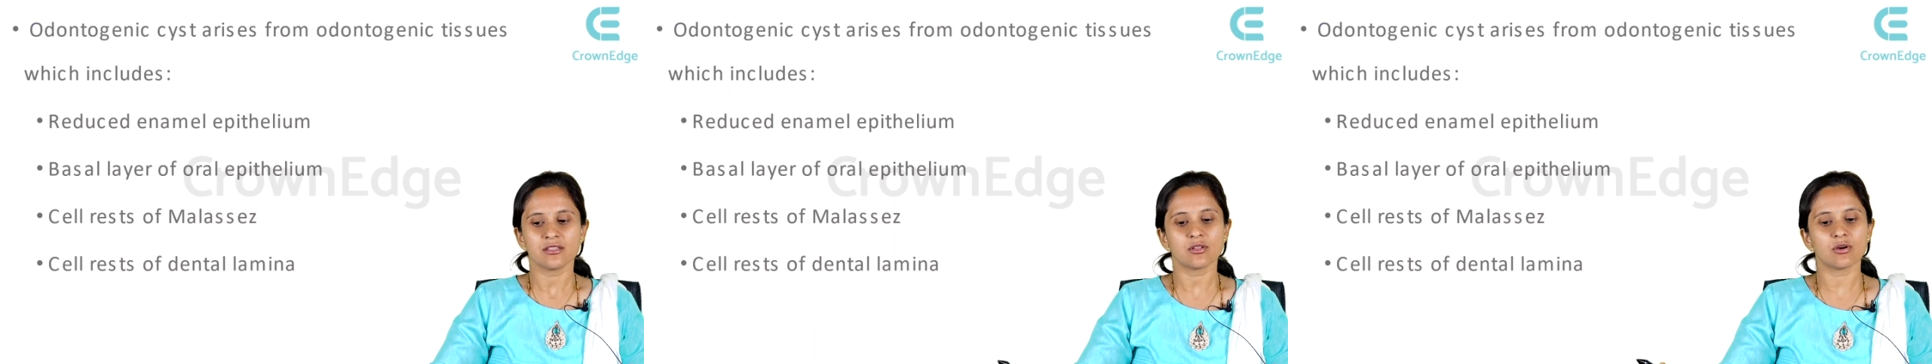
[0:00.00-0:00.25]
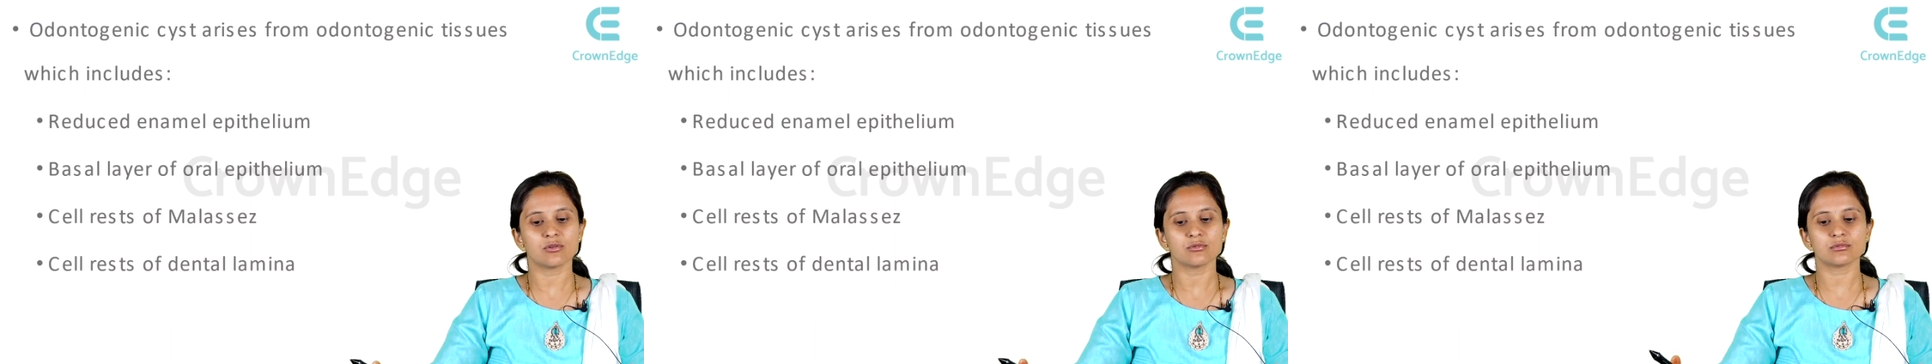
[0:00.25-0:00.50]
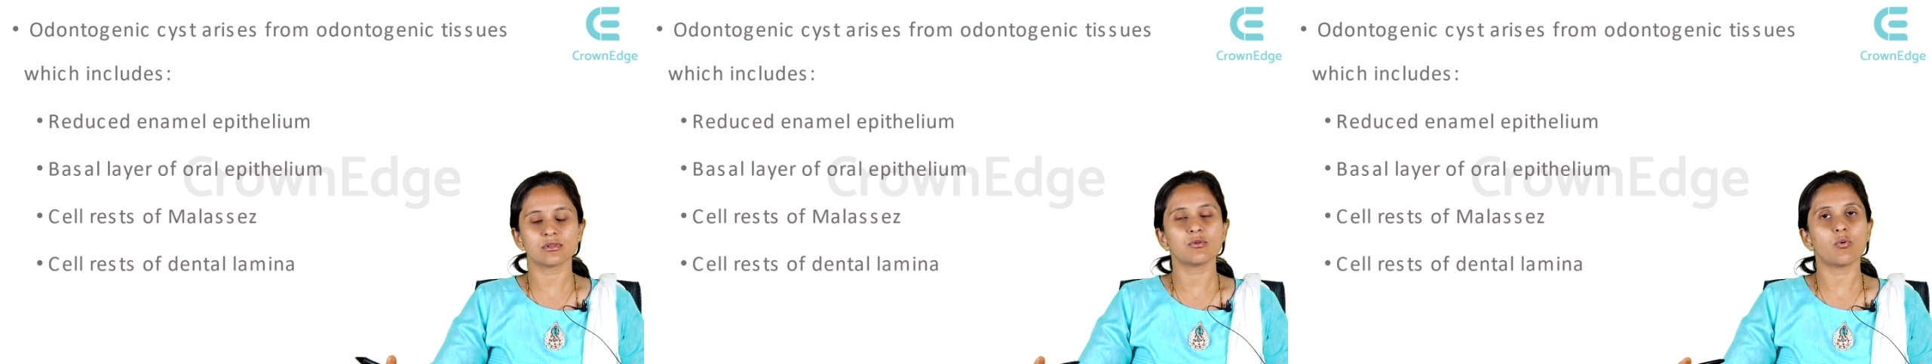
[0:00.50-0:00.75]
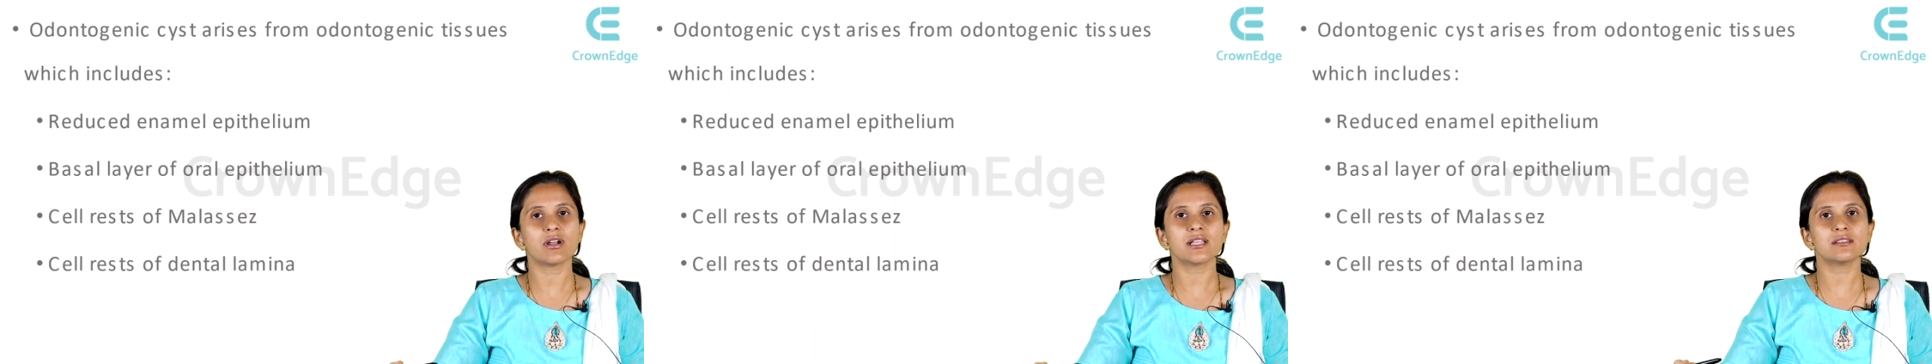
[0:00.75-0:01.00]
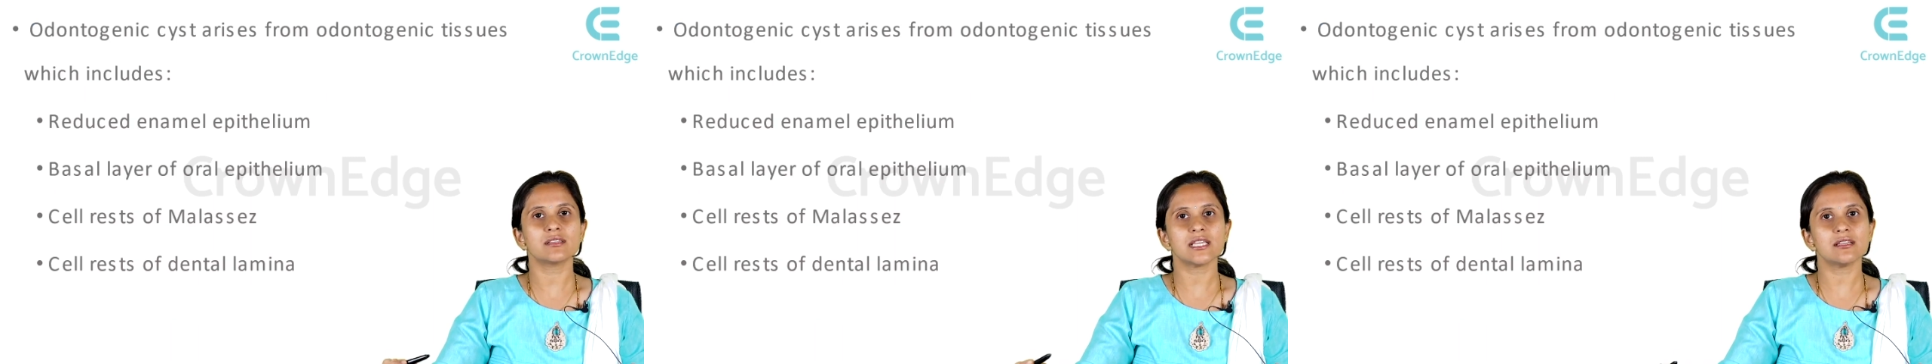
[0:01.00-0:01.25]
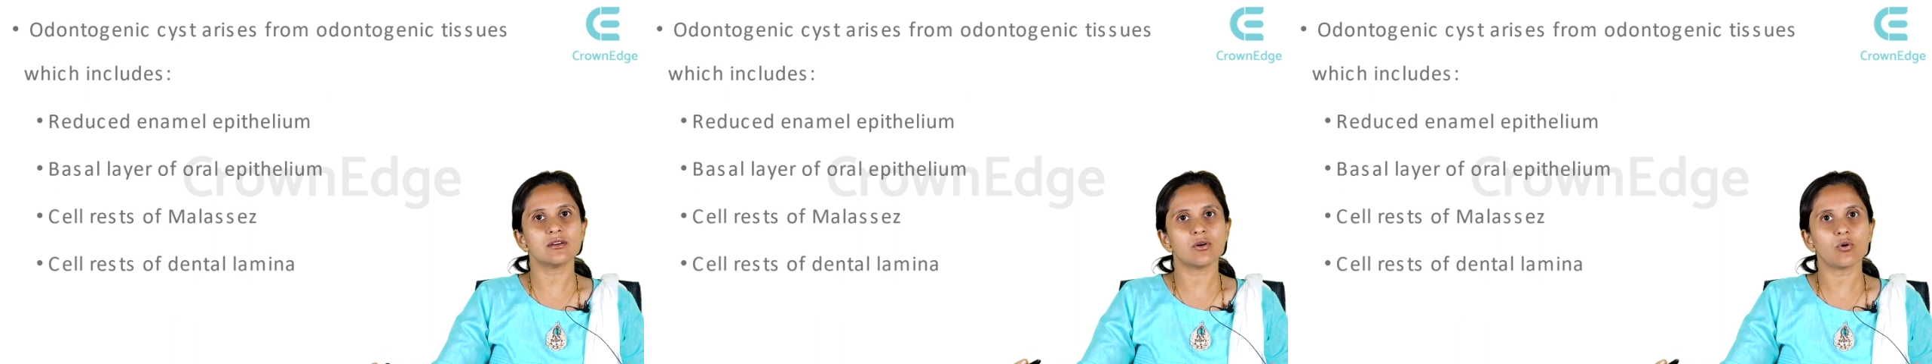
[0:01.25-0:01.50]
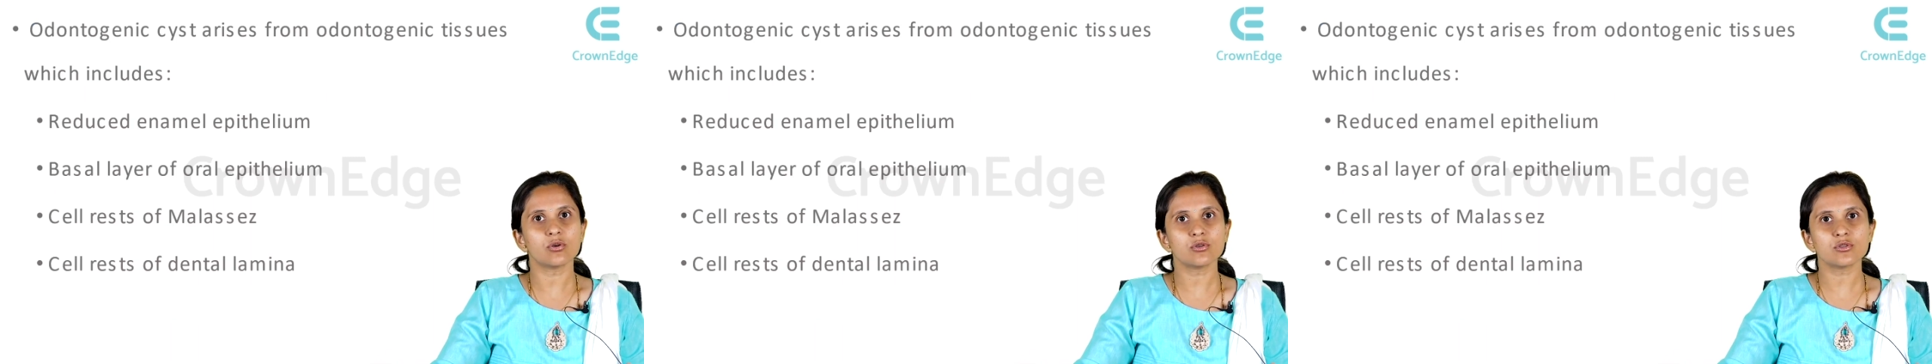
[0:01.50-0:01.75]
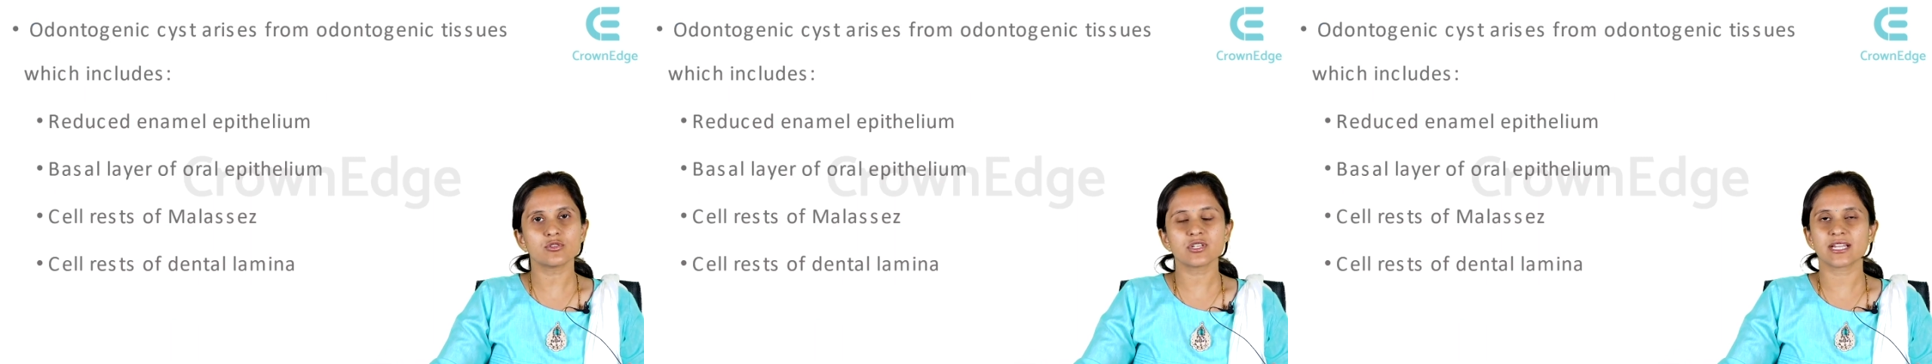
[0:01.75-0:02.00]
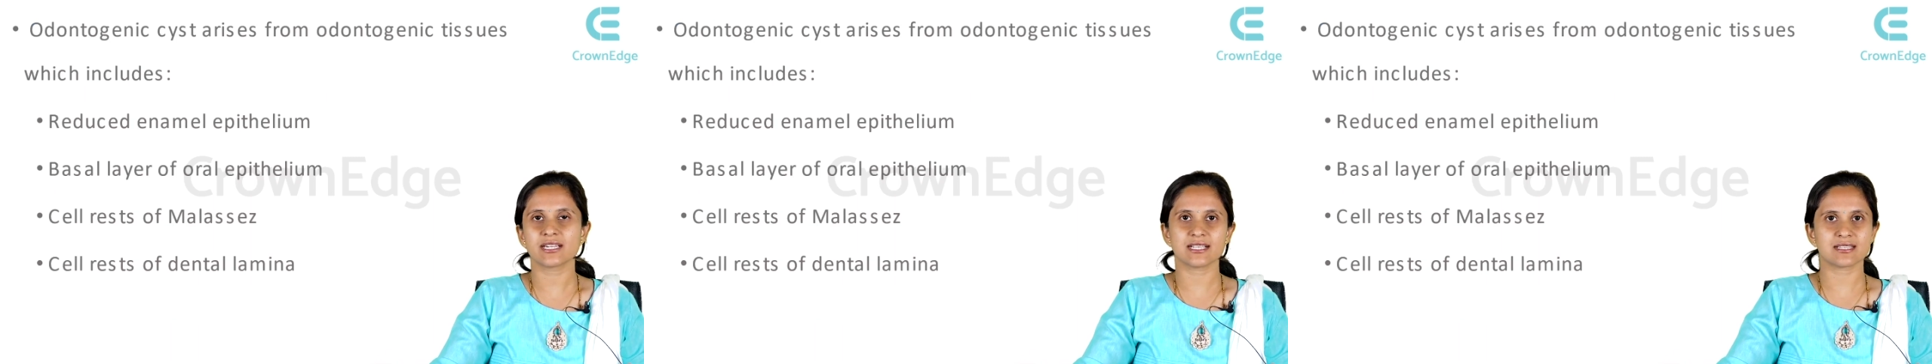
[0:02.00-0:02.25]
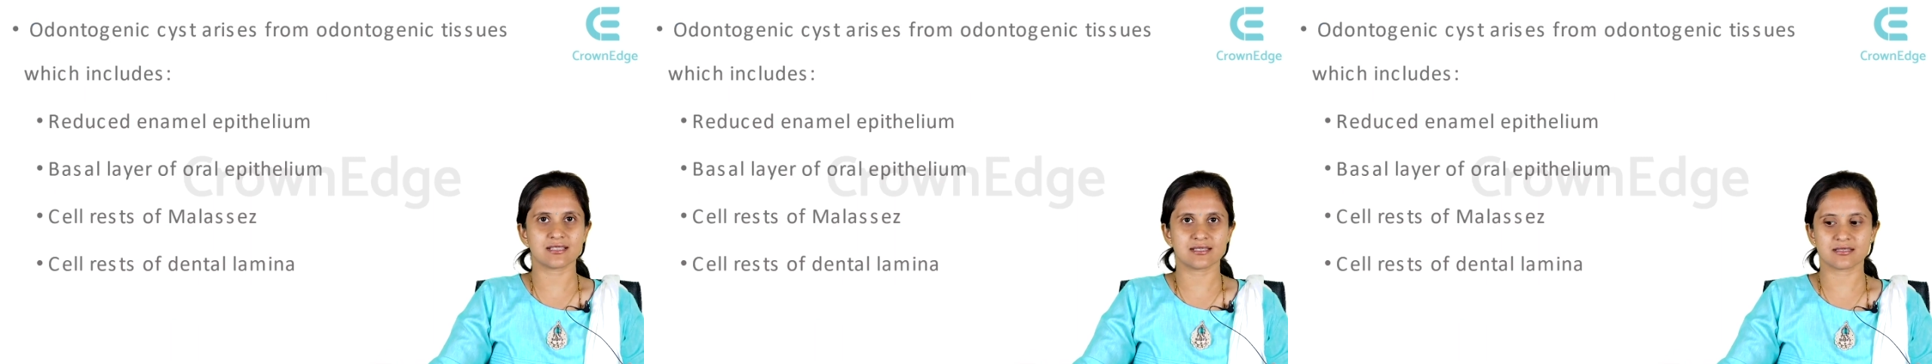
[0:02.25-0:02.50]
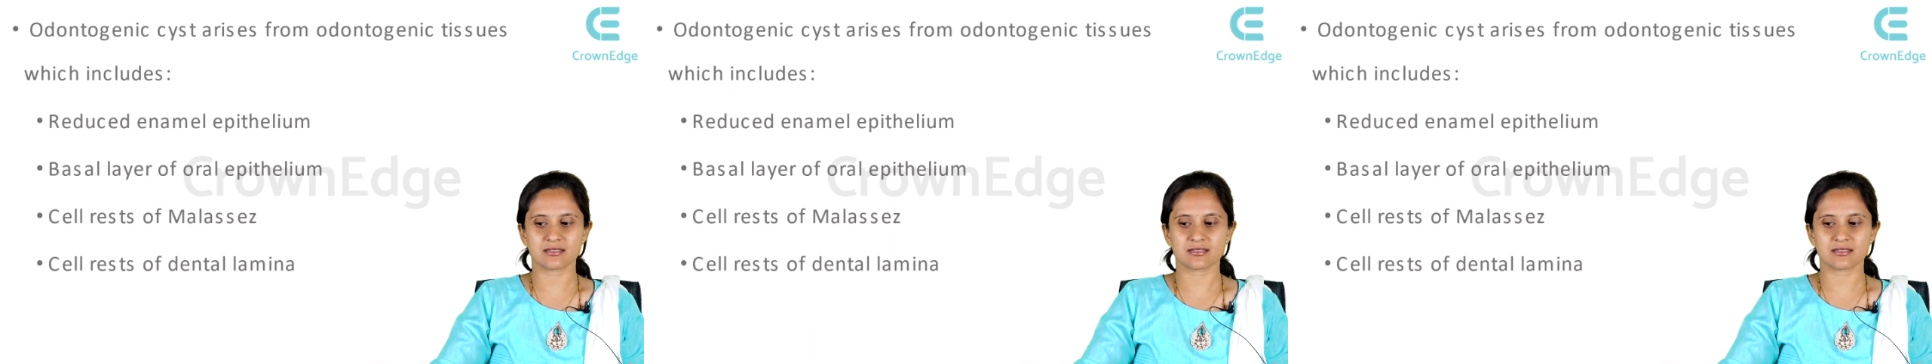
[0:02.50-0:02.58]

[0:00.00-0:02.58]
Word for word: Now, what are the odontogenic cysts?